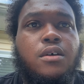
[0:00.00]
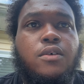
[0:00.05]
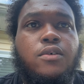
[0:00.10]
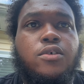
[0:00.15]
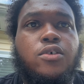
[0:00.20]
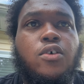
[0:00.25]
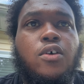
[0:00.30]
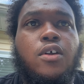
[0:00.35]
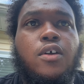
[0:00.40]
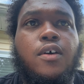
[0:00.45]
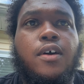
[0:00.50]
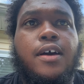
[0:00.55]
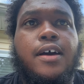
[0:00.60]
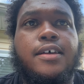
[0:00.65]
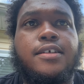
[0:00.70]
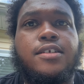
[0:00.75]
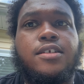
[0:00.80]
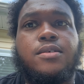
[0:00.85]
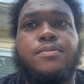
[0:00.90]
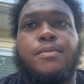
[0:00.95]
What's going on,
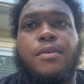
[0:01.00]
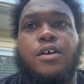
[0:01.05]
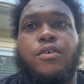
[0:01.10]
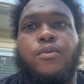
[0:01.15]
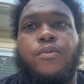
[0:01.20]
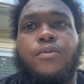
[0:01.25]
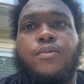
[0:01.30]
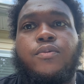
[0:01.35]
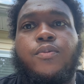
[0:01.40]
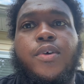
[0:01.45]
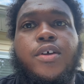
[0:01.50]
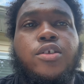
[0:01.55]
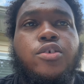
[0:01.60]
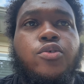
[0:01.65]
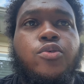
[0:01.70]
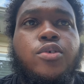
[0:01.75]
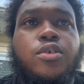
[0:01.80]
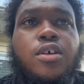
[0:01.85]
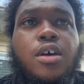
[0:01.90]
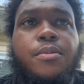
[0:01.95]
guys? This is my week
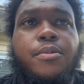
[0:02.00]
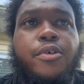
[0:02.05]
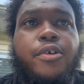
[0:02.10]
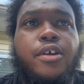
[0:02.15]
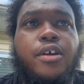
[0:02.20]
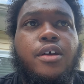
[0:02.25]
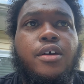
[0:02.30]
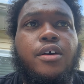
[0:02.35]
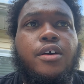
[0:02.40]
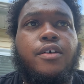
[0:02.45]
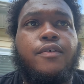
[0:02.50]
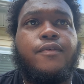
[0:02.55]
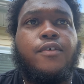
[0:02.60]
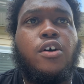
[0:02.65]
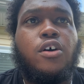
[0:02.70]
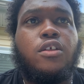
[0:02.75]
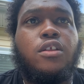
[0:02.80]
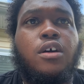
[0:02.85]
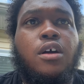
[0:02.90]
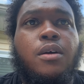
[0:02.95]
2 summary of
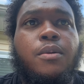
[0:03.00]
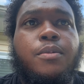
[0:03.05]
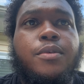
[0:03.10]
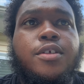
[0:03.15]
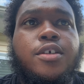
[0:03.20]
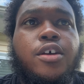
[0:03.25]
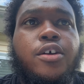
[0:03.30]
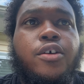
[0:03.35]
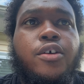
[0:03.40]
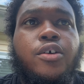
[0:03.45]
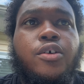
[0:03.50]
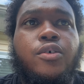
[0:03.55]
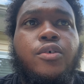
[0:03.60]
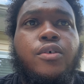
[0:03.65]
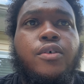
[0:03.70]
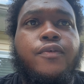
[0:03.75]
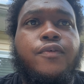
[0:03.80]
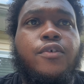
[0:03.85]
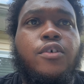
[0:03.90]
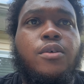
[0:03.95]
all our
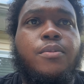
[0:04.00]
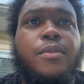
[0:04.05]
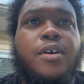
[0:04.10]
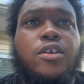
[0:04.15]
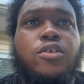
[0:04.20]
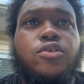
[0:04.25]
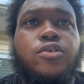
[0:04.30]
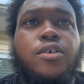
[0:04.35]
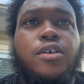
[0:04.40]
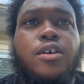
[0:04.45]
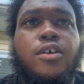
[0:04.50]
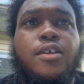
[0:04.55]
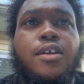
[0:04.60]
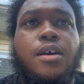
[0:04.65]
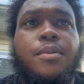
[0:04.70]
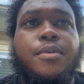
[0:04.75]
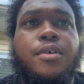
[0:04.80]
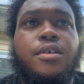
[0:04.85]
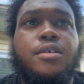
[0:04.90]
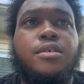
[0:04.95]
material for Managerial
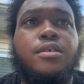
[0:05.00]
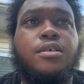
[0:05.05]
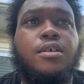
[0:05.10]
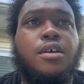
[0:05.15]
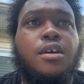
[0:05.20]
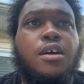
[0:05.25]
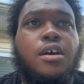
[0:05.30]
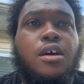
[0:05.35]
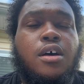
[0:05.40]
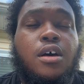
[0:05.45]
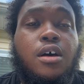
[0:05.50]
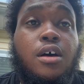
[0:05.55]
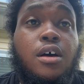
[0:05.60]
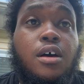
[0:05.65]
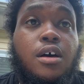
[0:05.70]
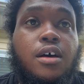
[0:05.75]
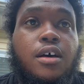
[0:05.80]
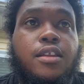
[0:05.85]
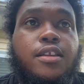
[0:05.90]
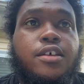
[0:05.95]
Economics.
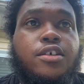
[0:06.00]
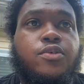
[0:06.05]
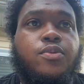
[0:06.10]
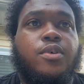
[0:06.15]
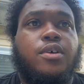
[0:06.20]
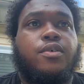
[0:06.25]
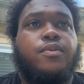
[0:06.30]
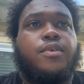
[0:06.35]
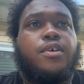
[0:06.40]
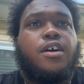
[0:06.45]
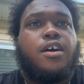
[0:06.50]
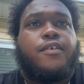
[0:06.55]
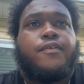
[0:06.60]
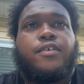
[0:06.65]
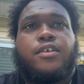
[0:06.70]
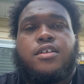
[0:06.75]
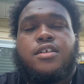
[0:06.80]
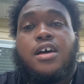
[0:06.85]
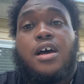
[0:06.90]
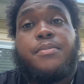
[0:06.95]
This week we
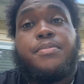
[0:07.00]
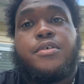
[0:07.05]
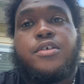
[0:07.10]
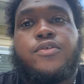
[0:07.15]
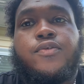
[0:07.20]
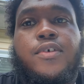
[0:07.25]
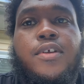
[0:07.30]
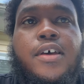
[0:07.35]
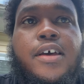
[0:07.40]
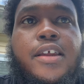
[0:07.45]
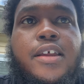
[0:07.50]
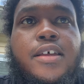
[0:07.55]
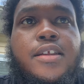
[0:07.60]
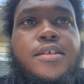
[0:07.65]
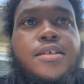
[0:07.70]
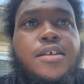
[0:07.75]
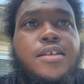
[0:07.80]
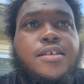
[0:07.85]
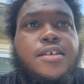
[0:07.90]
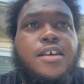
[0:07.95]
covered topics related
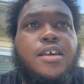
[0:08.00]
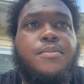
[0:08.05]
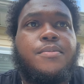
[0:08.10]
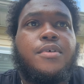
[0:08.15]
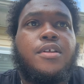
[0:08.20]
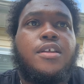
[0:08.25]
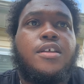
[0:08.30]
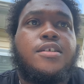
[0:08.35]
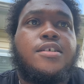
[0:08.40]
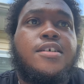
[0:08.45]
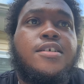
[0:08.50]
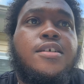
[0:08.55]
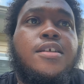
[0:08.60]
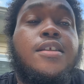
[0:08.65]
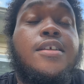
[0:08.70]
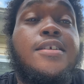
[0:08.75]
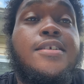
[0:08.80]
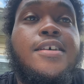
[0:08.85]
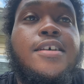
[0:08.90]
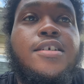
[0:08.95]
to team and
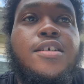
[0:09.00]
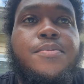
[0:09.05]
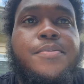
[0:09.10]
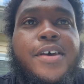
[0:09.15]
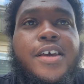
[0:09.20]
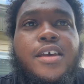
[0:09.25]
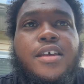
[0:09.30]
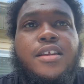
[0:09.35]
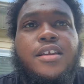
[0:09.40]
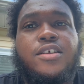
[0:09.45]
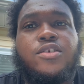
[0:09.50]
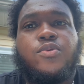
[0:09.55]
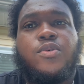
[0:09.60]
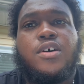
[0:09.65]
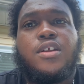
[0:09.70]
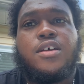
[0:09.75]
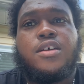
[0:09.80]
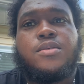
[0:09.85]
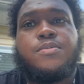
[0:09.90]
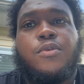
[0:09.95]
decision making as
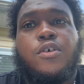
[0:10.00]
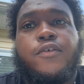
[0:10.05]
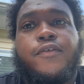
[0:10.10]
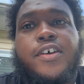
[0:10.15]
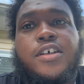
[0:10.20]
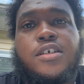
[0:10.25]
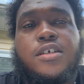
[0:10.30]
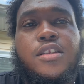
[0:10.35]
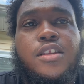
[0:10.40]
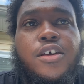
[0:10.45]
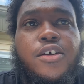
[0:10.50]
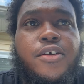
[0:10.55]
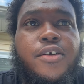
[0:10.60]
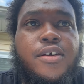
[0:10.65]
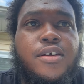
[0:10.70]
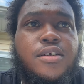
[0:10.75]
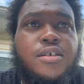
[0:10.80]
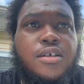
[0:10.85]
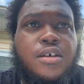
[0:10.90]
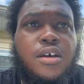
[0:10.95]
well as motivation
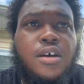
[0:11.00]
theories.